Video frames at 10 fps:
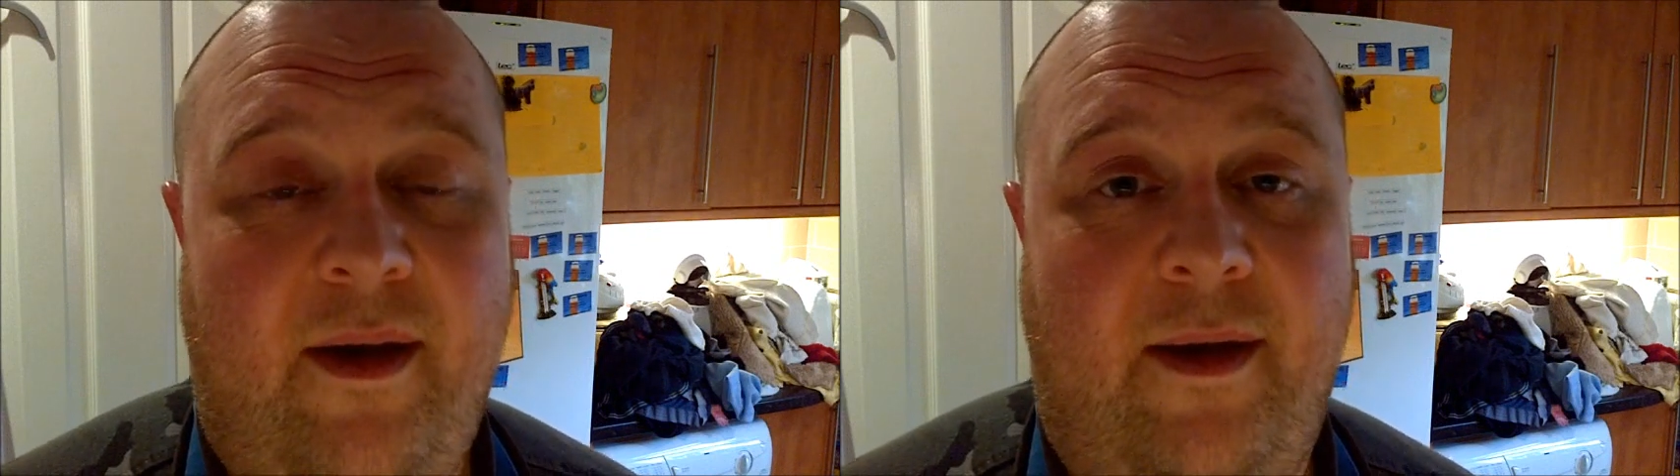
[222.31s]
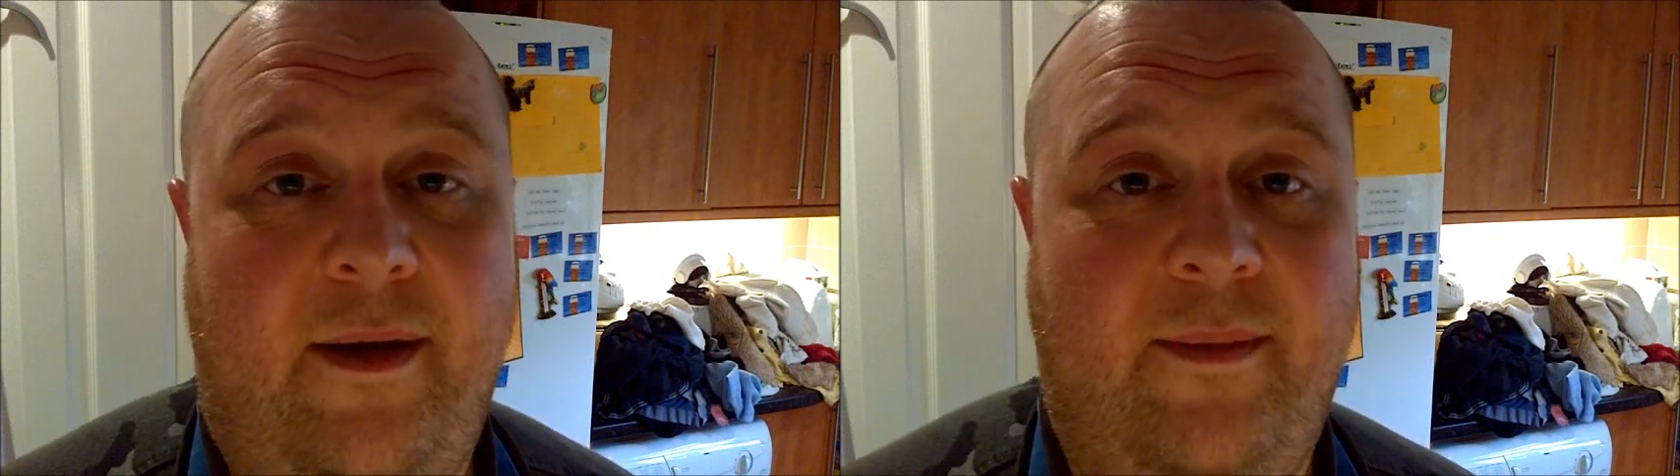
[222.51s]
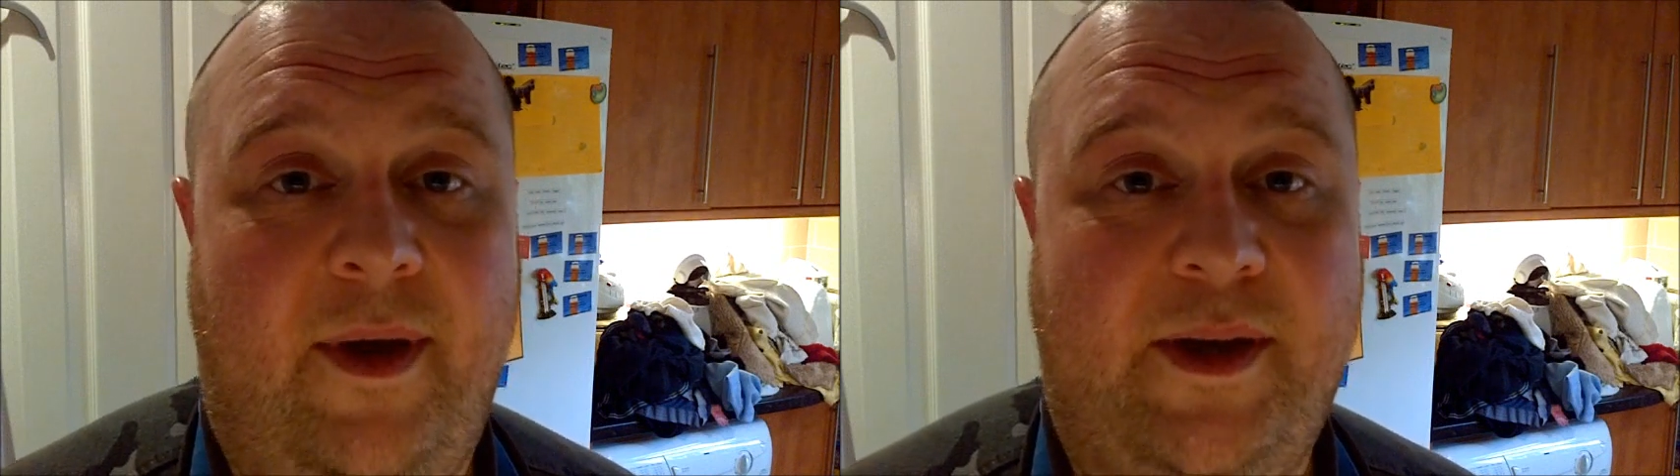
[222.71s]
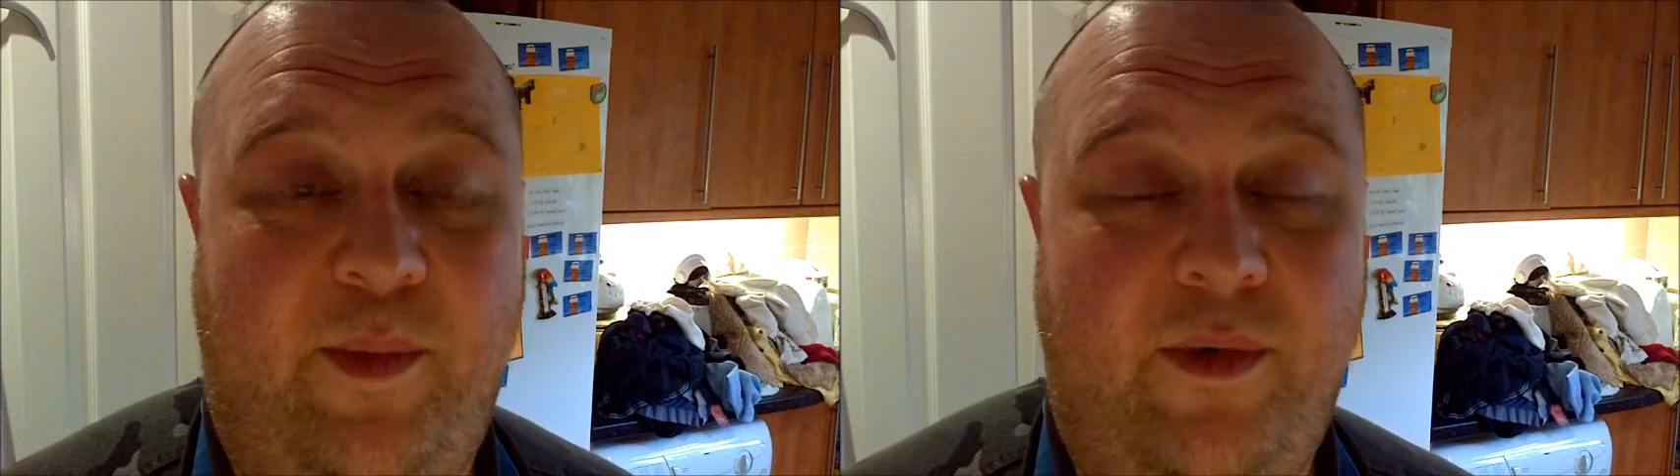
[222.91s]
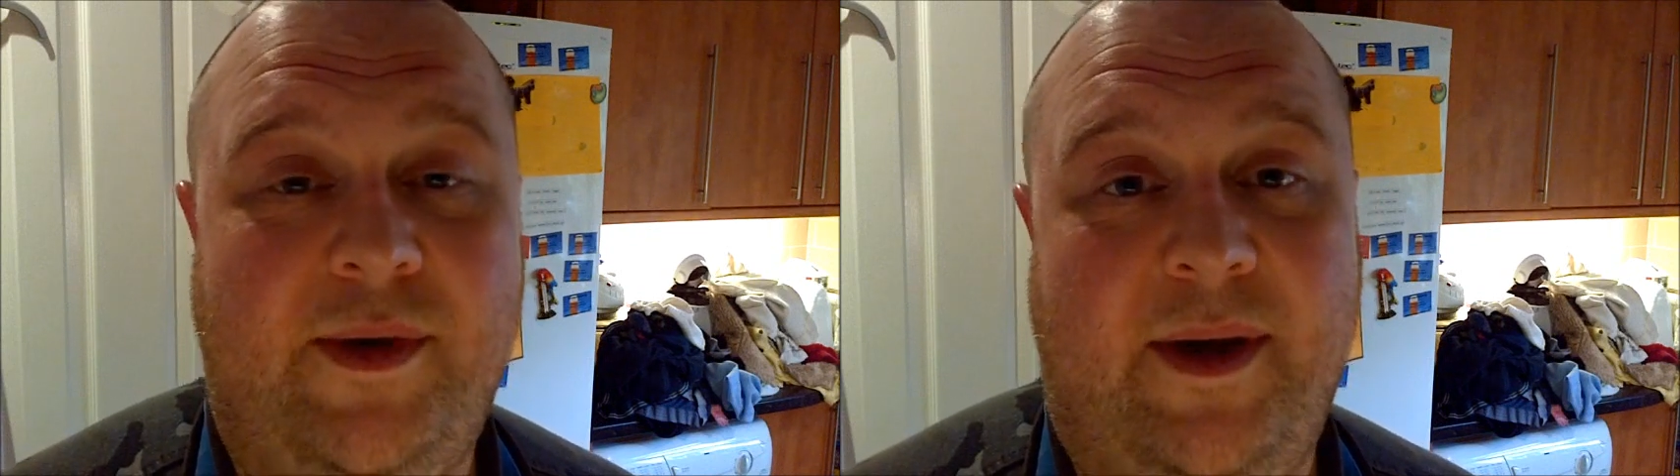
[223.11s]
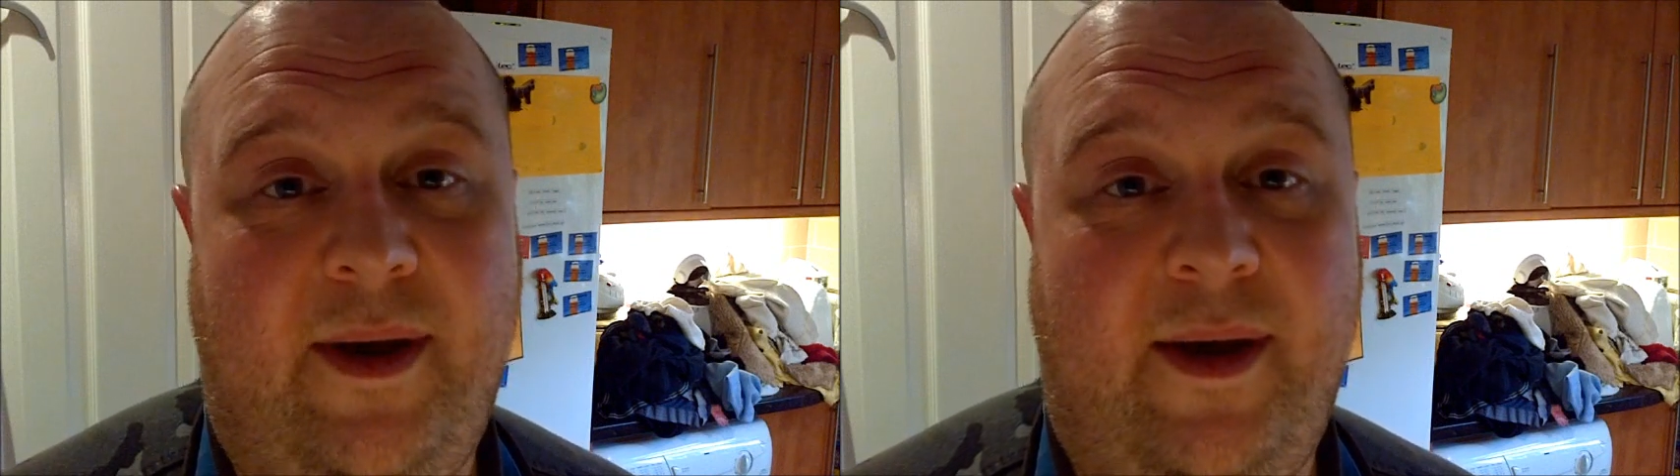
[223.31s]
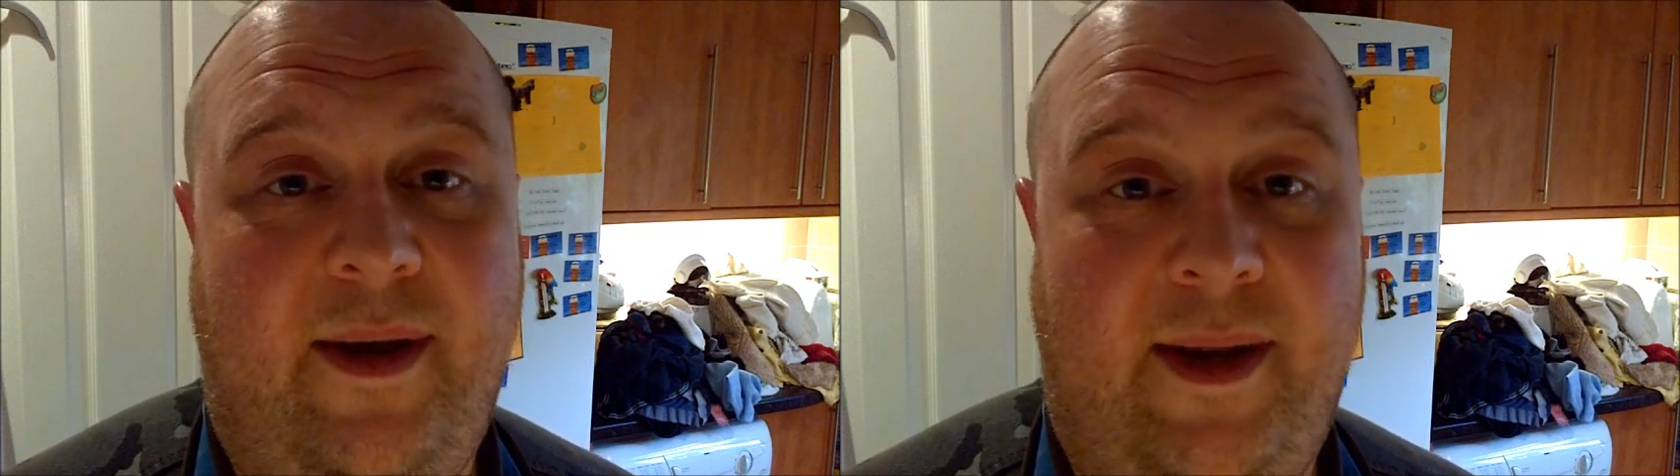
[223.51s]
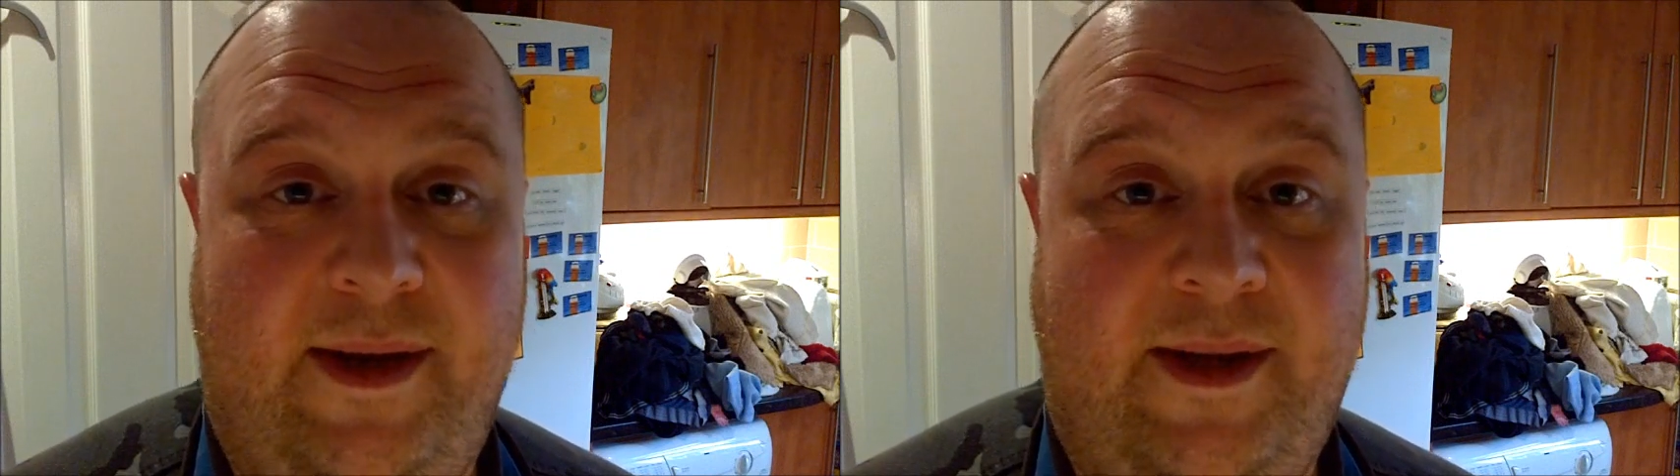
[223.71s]
I suppose
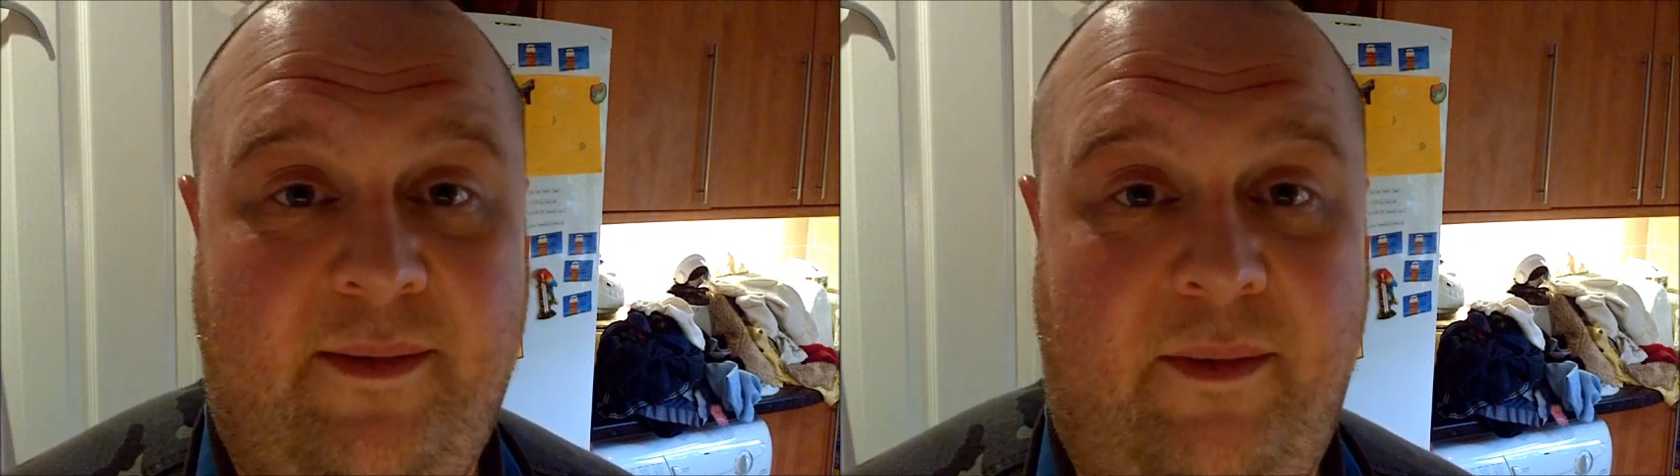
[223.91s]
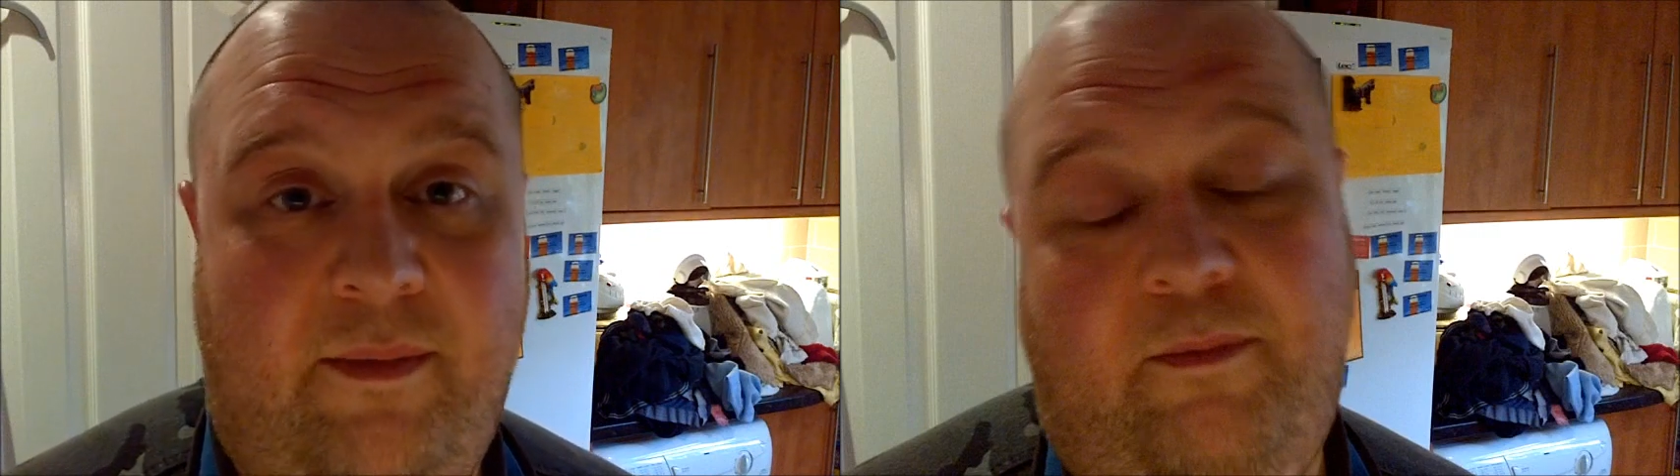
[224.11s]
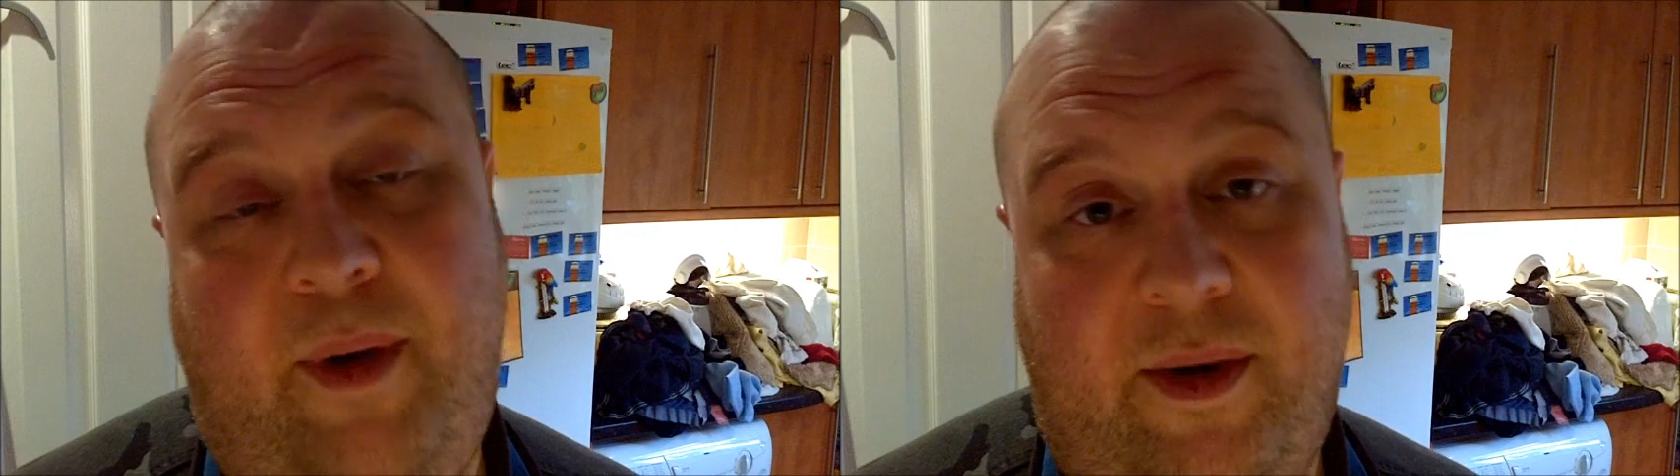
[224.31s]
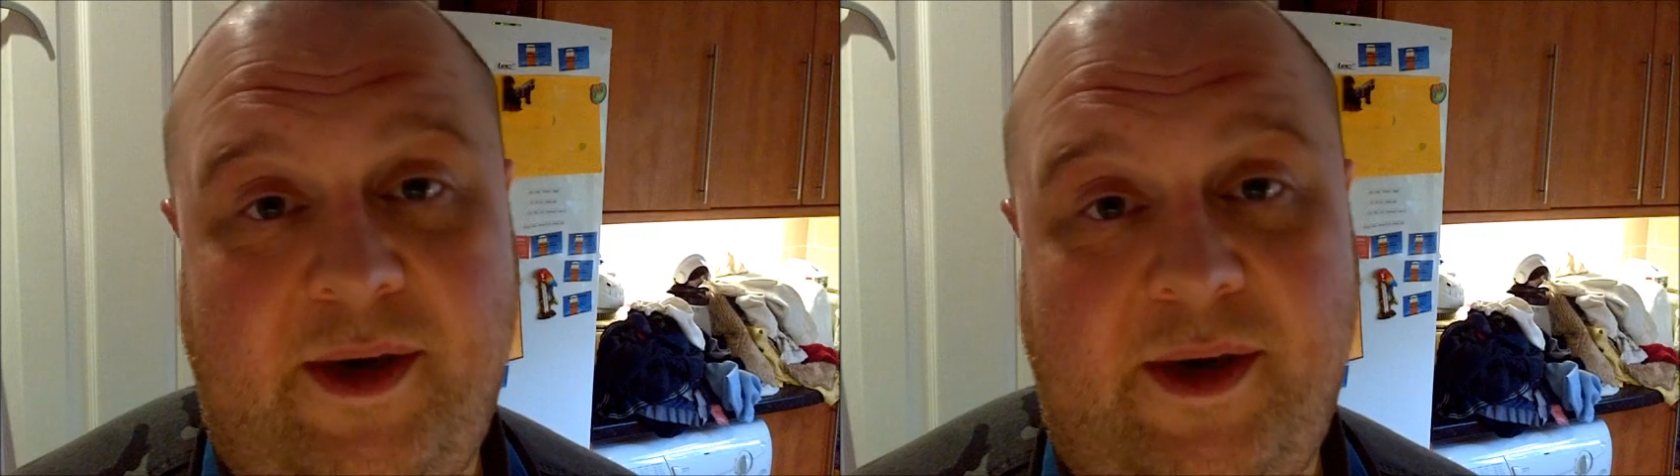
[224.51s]
it's better